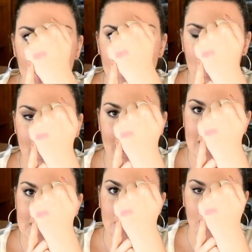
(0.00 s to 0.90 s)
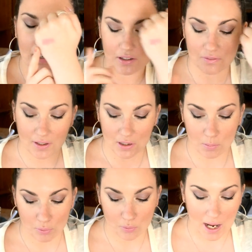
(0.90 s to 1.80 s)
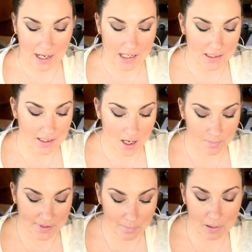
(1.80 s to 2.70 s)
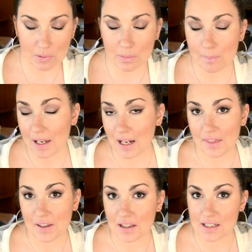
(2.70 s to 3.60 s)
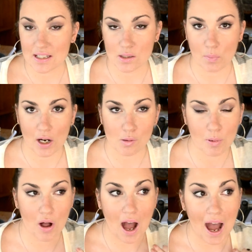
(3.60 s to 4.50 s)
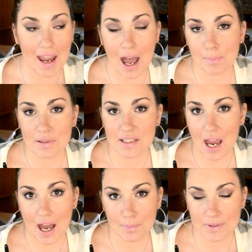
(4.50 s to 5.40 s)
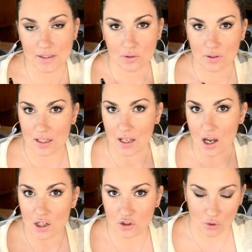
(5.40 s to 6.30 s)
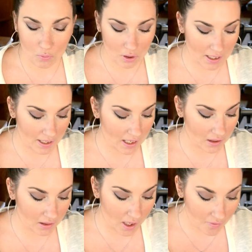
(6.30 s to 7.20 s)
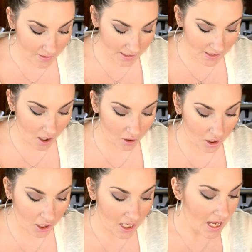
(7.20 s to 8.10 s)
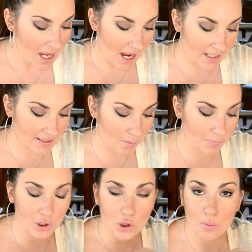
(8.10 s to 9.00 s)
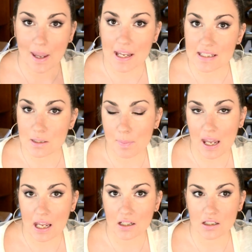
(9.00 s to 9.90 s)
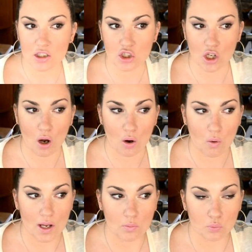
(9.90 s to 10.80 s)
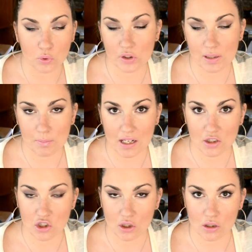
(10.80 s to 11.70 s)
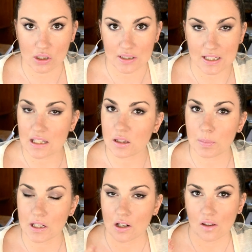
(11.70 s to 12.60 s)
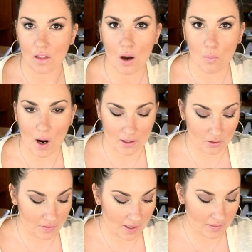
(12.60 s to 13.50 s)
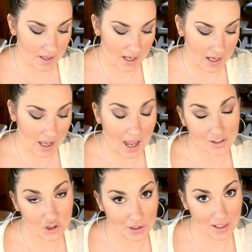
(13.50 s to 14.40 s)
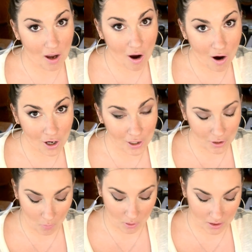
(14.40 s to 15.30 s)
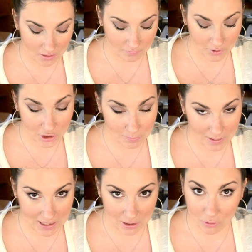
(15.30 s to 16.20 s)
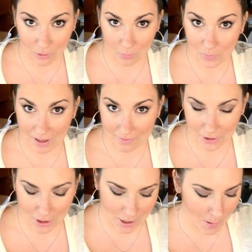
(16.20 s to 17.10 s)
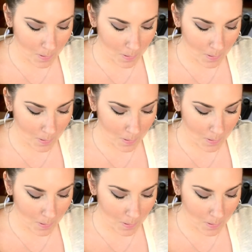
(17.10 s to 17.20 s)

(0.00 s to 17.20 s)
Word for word: So it is very, very bright. Um, some people may not think this is wearable. I happen to absolutely adore it. I love this color. It's a blue-based pink, so it really makes your teeth appear a lot whiter than they actually are or could be or whatever.